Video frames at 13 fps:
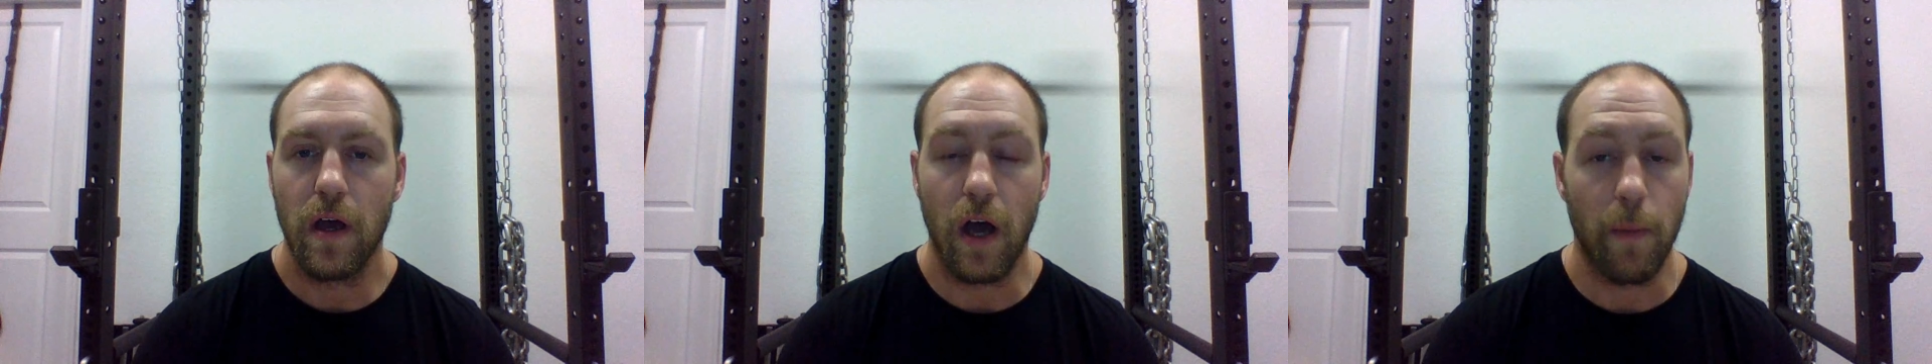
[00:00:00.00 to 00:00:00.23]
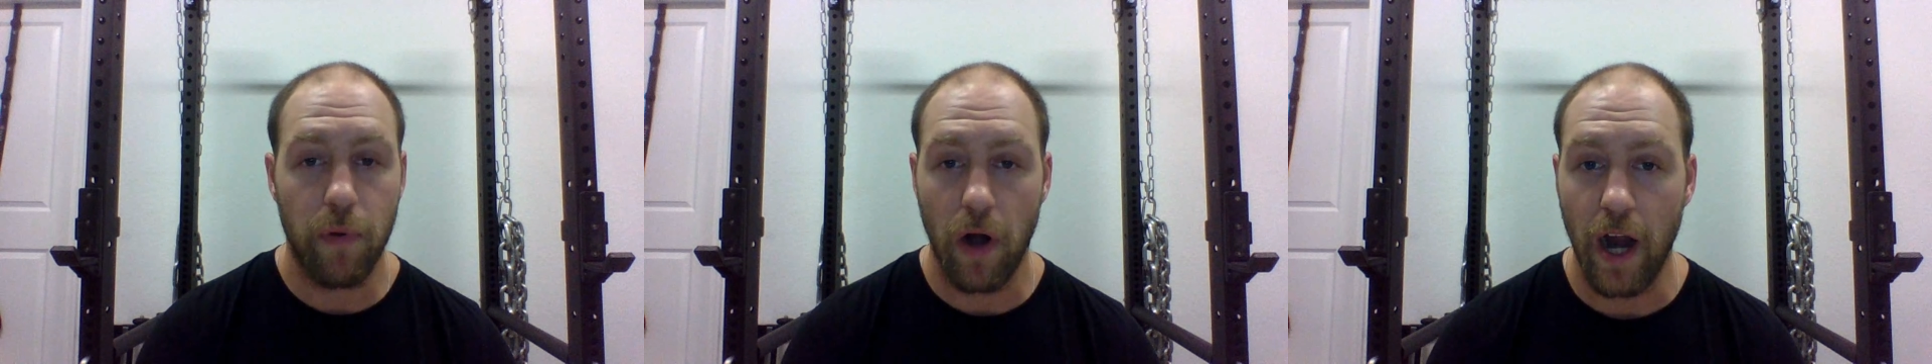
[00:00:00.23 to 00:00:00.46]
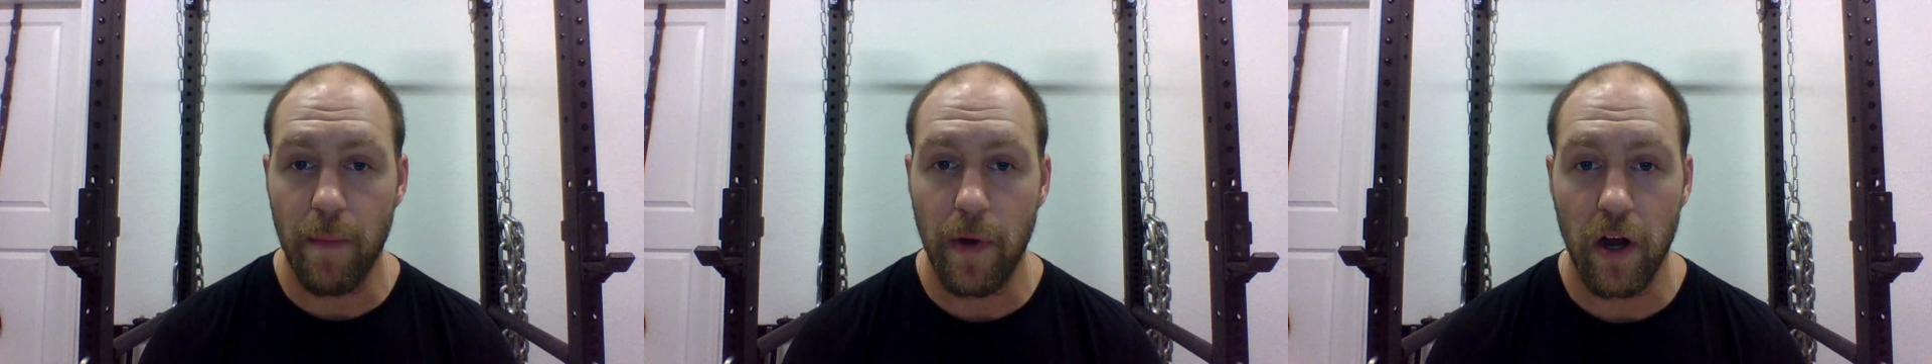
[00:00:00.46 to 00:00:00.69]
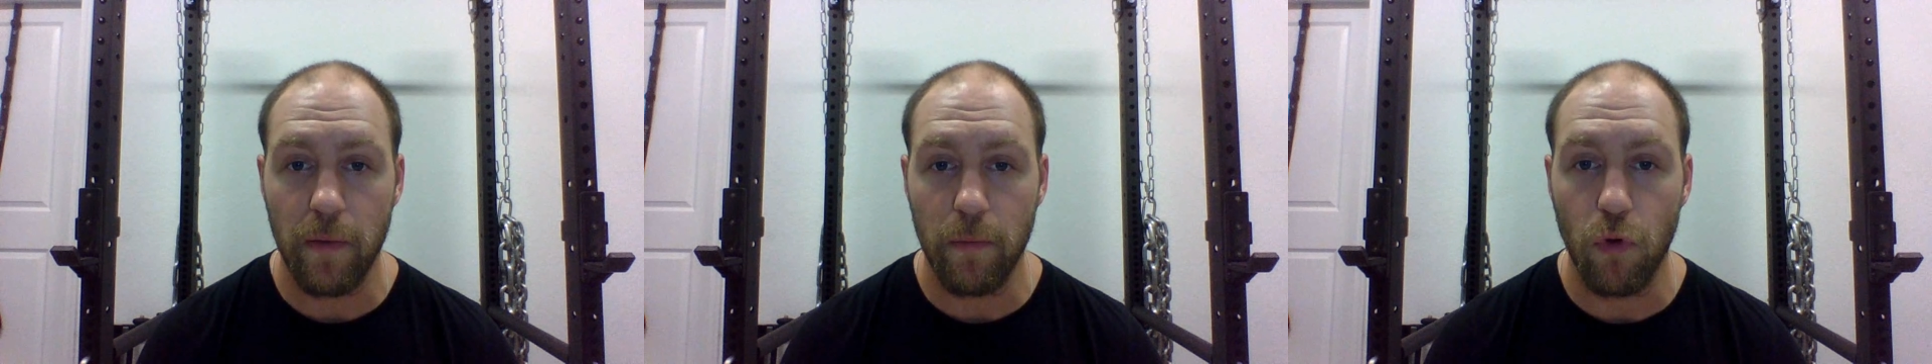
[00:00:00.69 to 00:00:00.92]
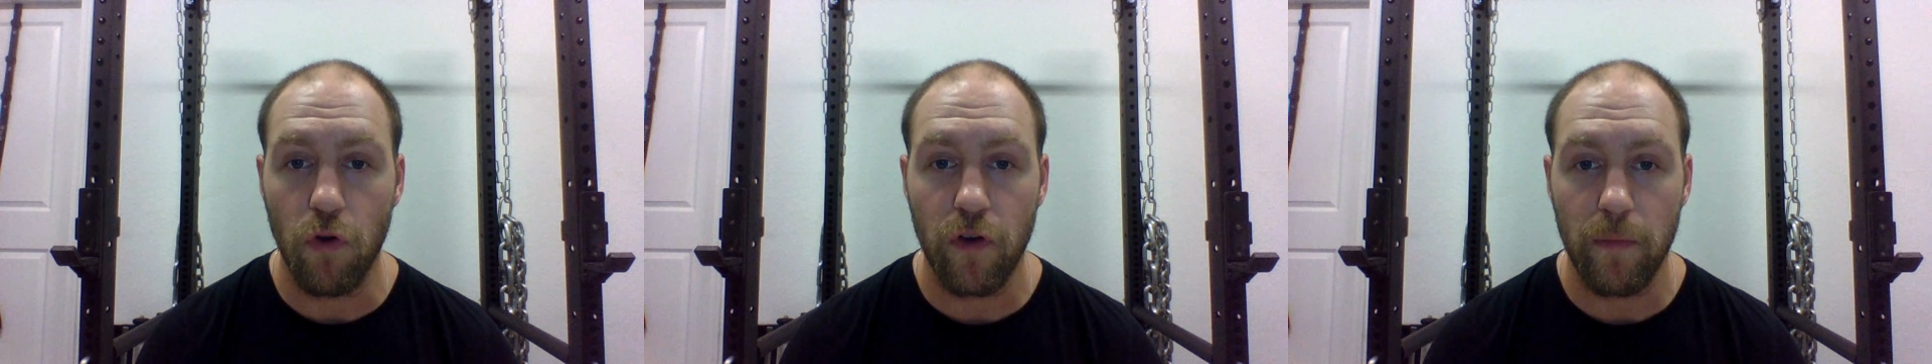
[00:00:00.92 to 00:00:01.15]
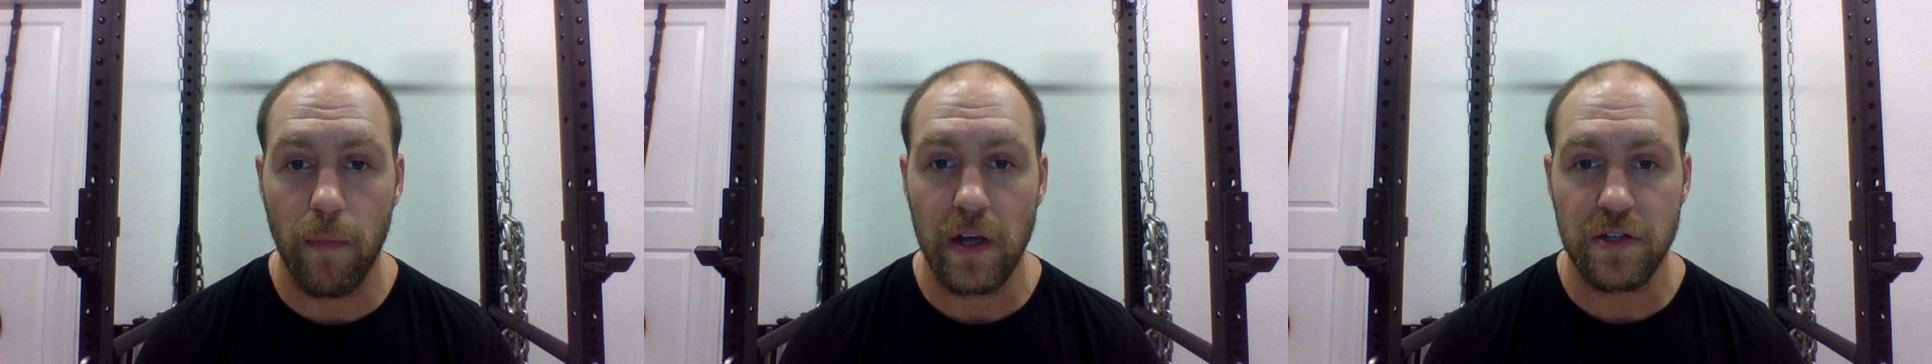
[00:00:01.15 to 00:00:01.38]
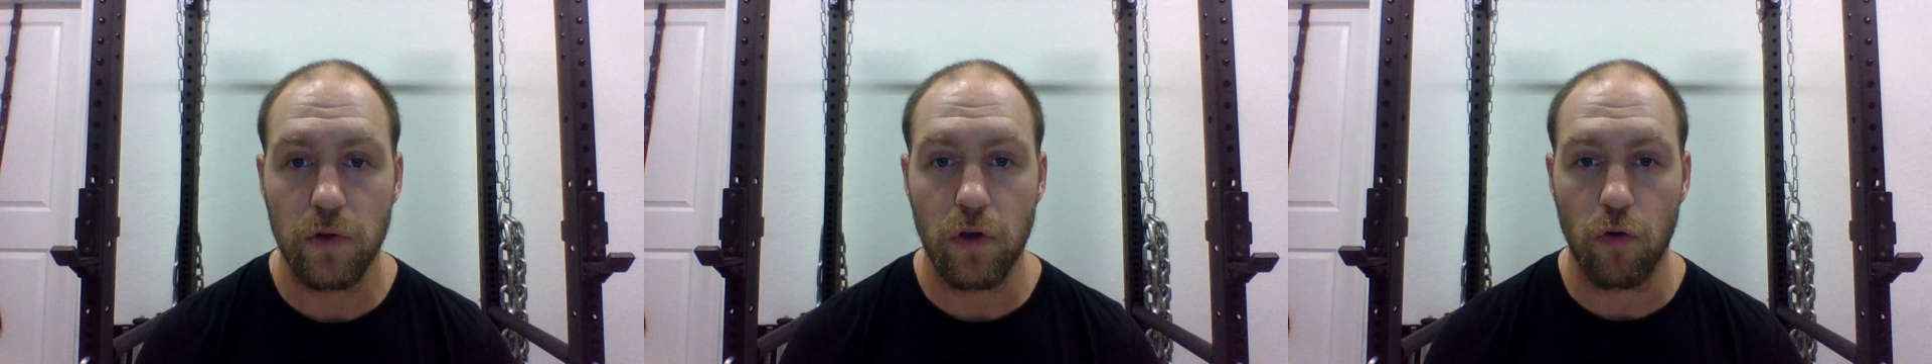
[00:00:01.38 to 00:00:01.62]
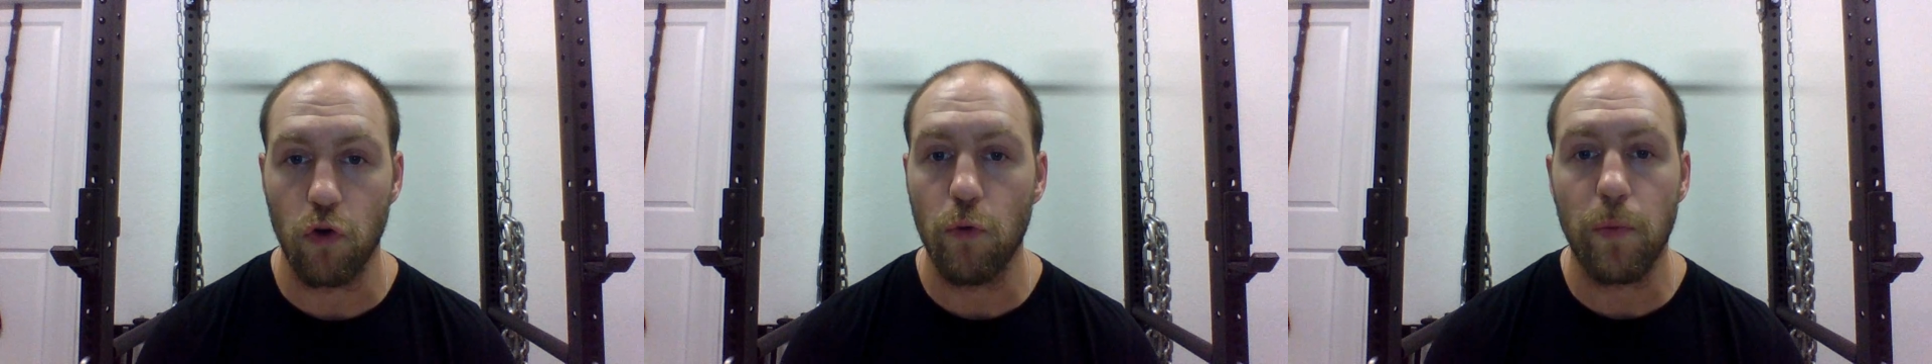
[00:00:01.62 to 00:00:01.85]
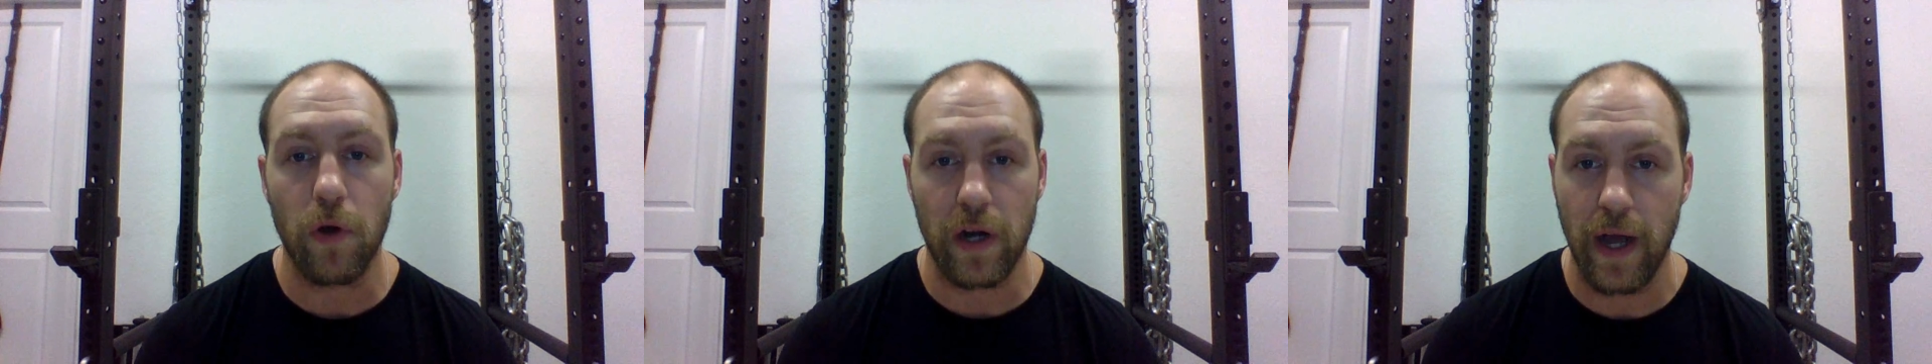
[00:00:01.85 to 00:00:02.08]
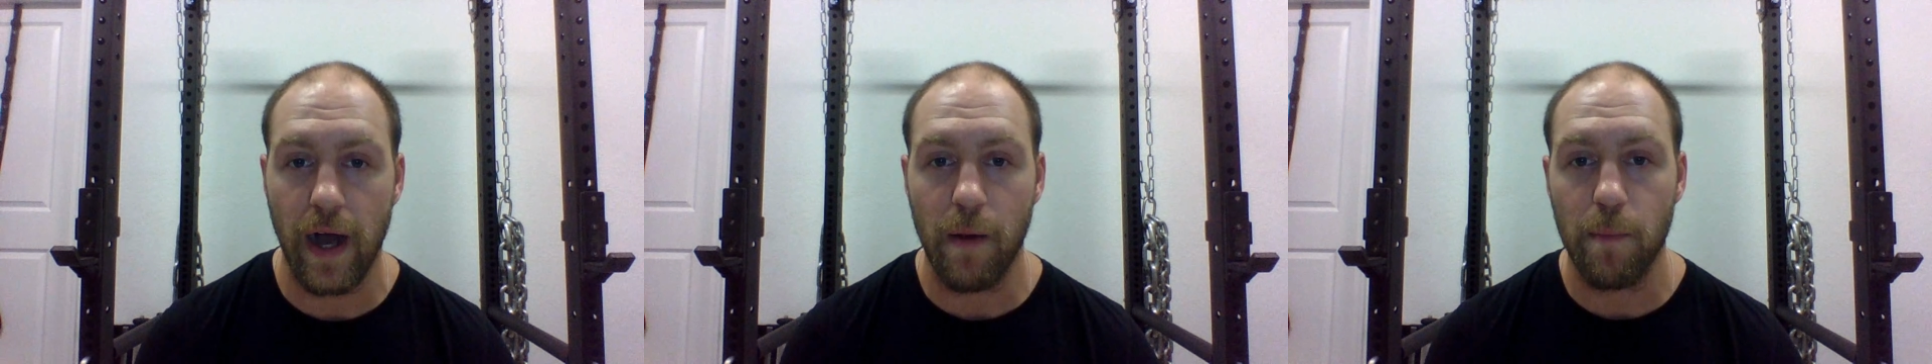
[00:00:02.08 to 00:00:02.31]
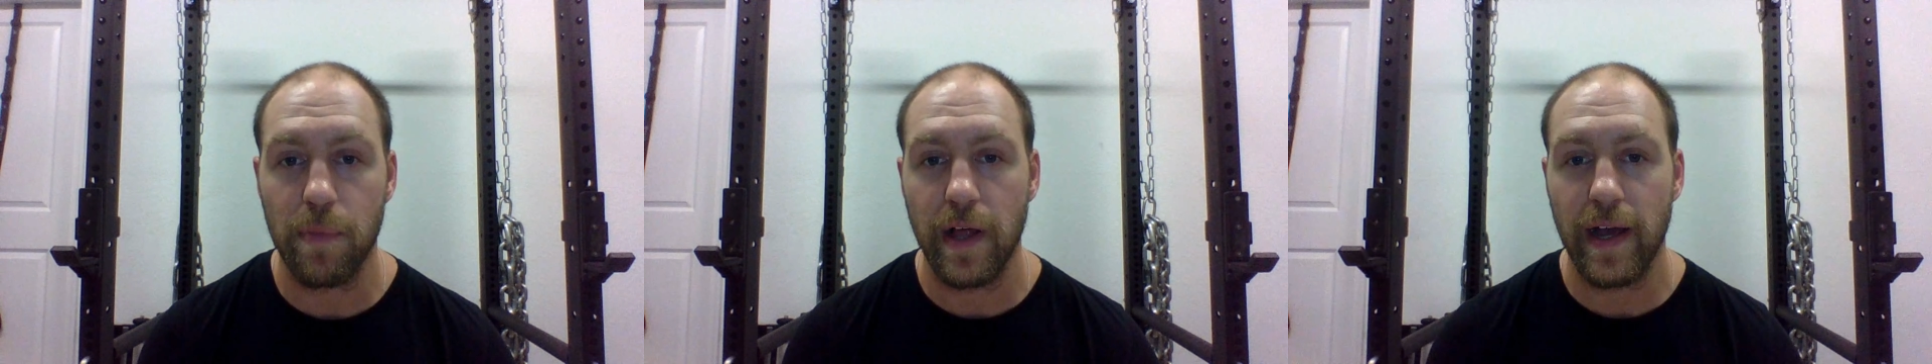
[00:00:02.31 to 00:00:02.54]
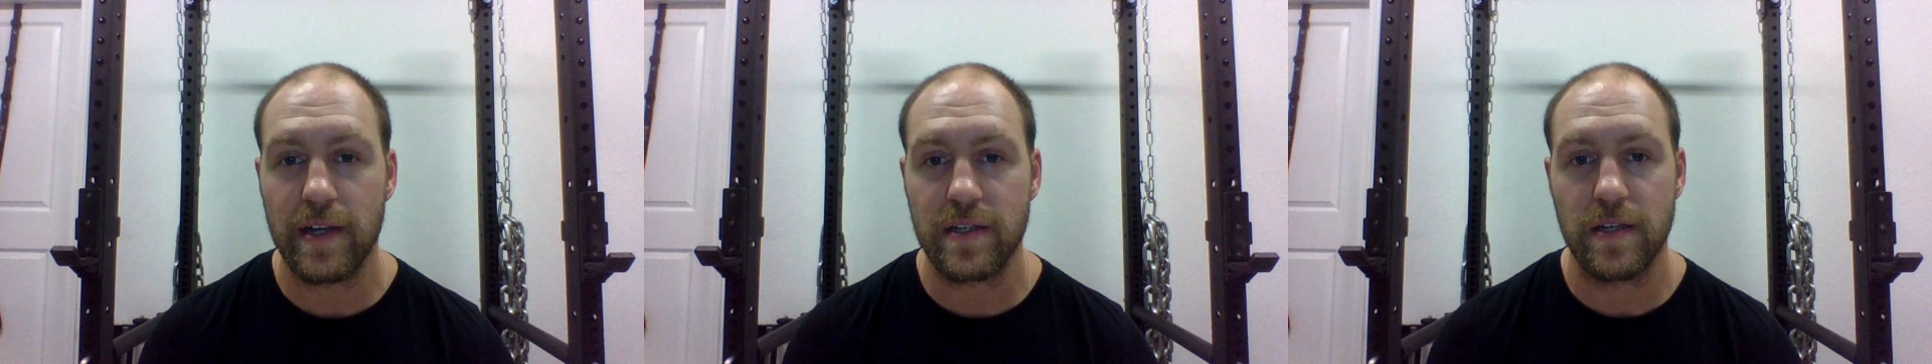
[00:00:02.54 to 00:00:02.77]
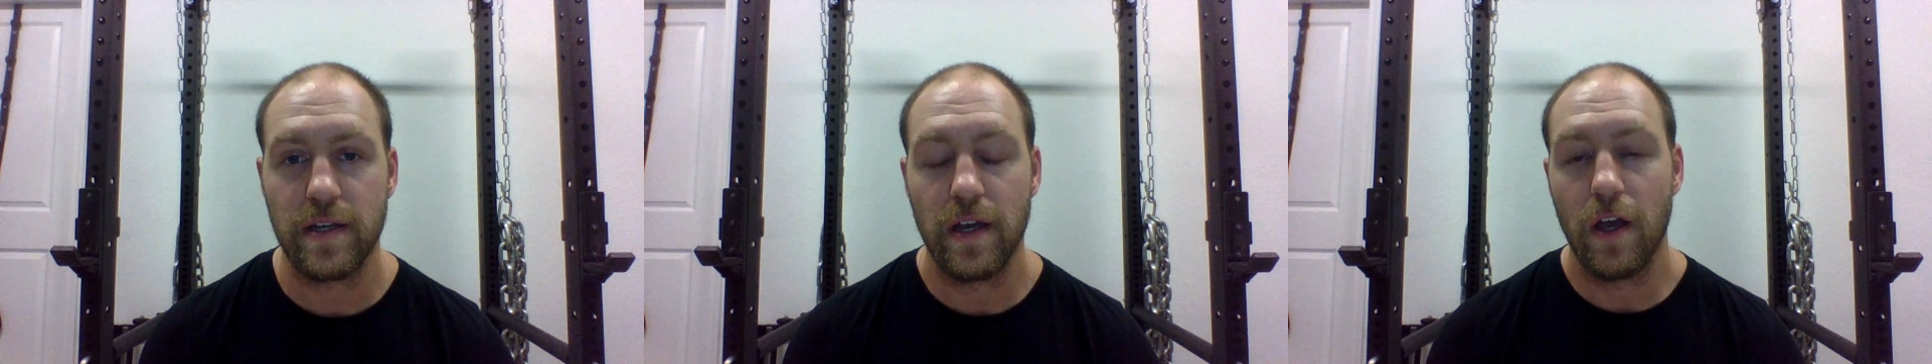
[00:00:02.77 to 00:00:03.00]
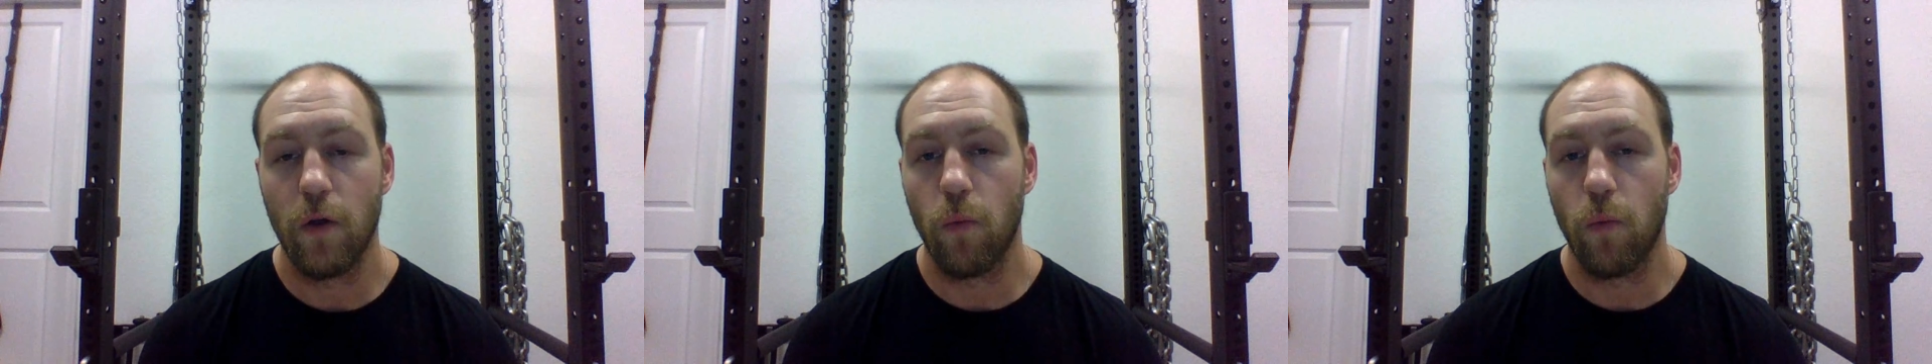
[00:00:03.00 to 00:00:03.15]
a primary mover muscle group or complex.